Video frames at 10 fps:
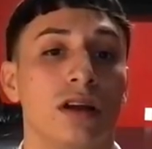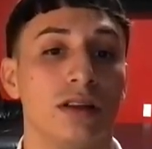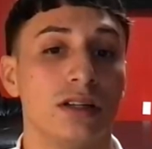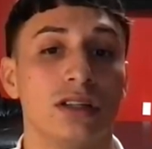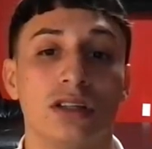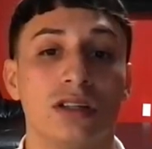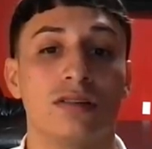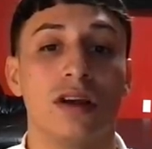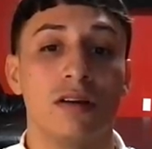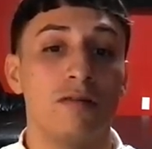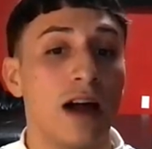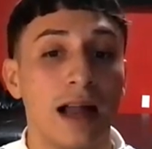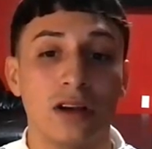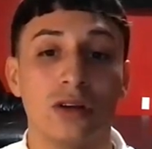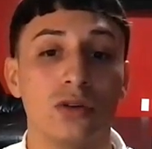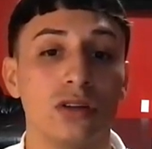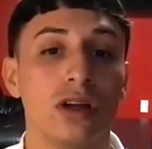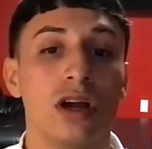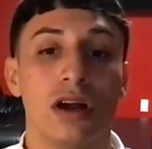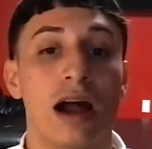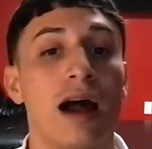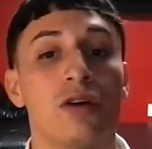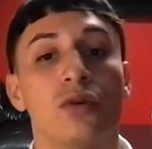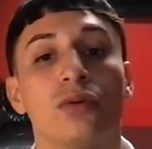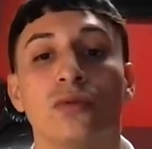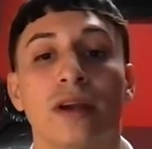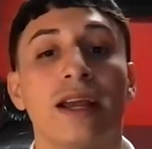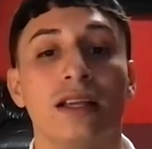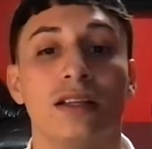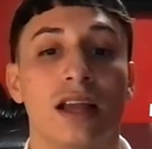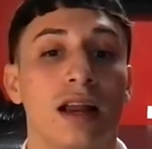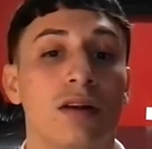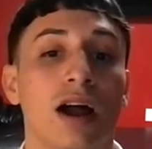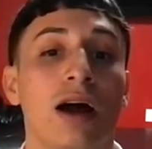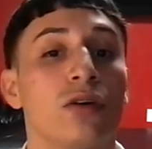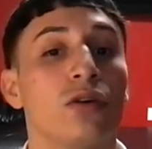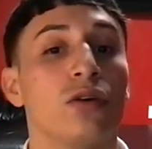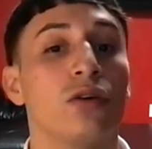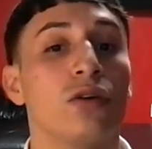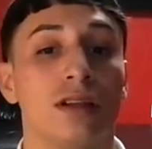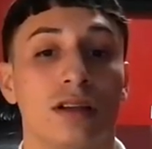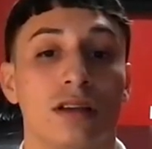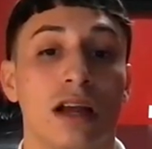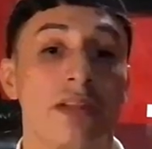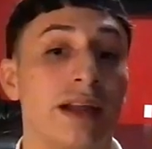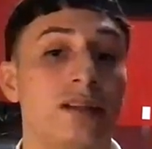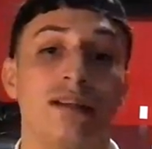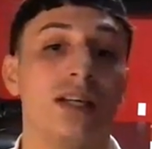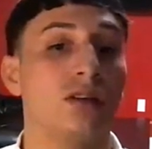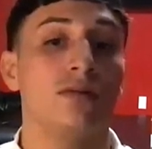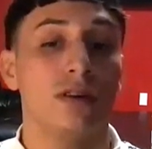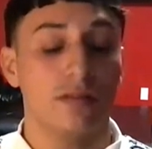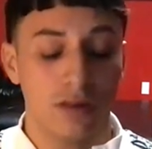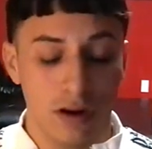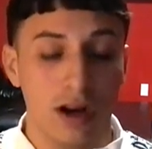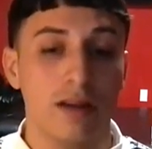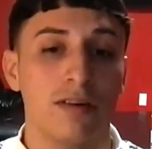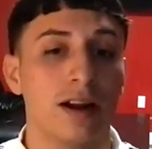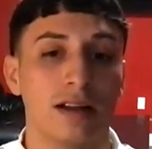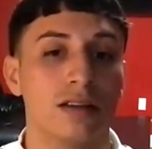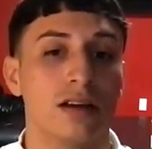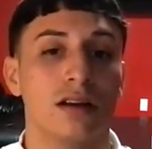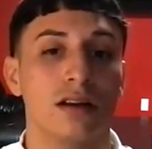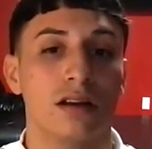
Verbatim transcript: This is just values, how you were raised, and how you do things. And that's going to take you very far in life, like I said.